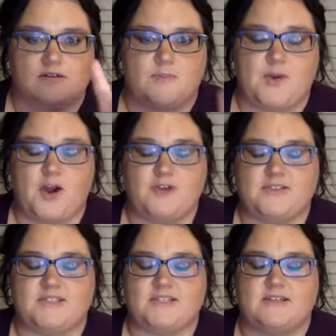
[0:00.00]

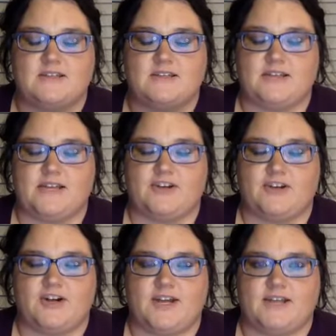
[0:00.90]
post later
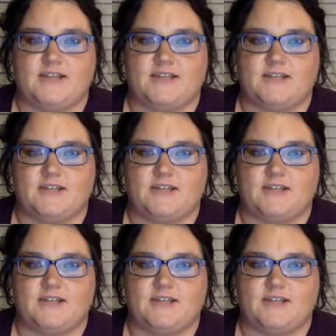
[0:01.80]
on,